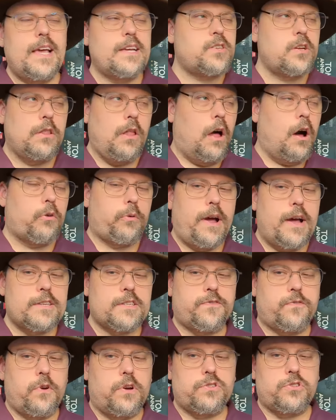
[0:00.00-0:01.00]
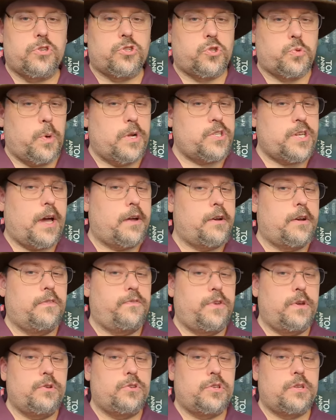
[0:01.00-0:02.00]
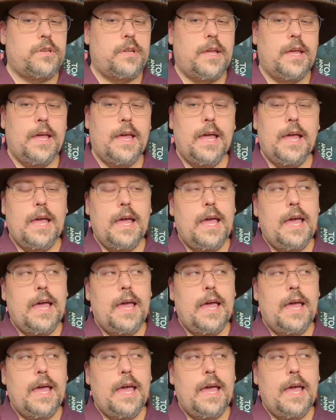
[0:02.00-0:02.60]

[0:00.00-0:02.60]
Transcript: It takes a long rest for us to switch out an infusion,